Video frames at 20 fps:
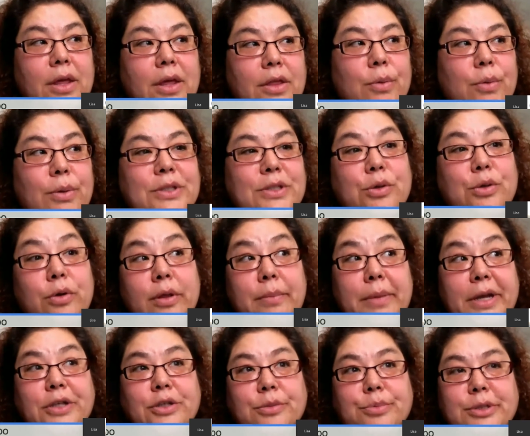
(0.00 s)
the ones who are the
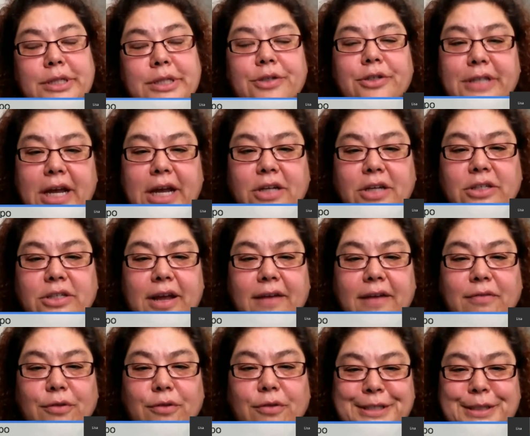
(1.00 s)
major presenters actually
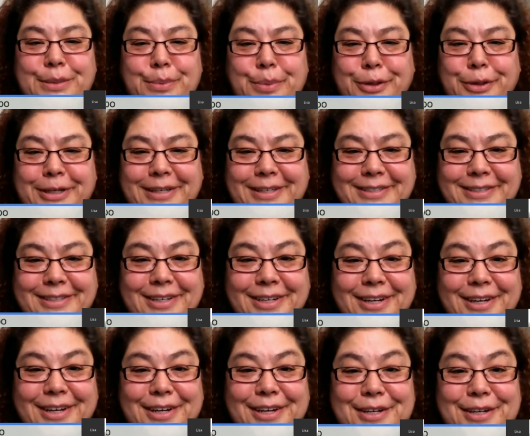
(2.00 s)
have learning disabilities.
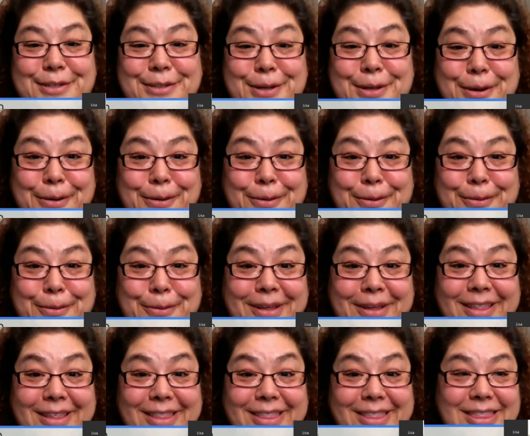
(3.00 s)
So
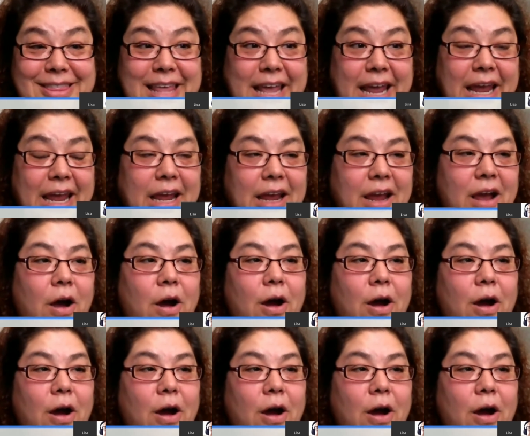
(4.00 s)
they